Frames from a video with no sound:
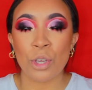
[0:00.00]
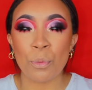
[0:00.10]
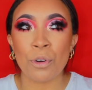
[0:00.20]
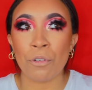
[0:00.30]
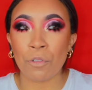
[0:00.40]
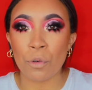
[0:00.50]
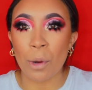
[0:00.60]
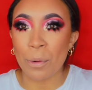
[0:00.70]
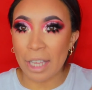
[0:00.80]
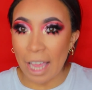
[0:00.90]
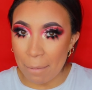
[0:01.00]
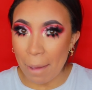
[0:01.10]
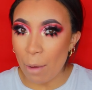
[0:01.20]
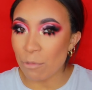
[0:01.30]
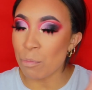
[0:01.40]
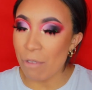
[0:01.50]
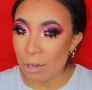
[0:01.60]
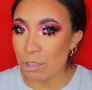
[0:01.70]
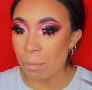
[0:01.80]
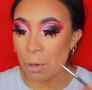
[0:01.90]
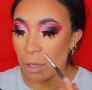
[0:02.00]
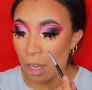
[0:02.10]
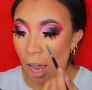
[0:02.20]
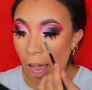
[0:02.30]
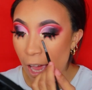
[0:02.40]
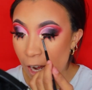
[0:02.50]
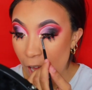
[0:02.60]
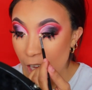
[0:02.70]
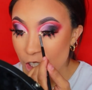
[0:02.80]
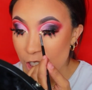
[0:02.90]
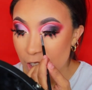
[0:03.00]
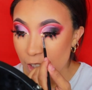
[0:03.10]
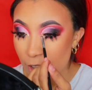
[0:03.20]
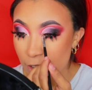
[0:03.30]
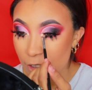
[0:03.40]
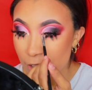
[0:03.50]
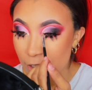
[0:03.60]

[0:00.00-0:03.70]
you would have thought I would have came out for brown smoky eye, and I actually didn't.